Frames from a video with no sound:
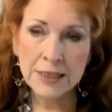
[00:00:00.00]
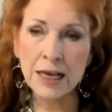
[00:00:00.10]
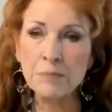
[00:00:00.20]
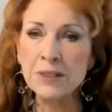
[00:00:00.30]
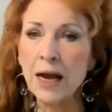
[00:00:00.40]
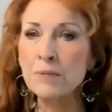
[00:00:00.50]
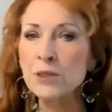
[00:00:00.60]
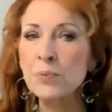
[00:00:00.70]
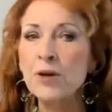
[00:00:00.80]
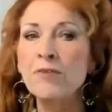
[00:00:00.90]

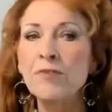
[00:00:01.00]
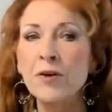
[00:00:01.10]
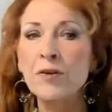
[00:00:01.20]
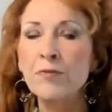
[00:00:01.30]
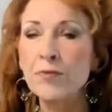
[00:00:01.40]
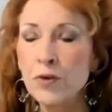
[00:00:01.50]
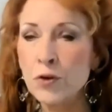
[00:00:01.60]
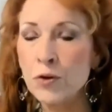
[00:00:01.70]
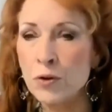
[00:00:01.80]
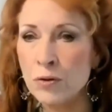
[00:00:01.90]
Sometimes we are very
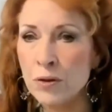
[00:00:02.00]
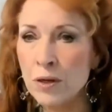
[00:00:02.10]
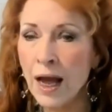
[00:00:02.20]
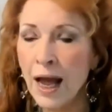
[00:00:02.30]
fooled.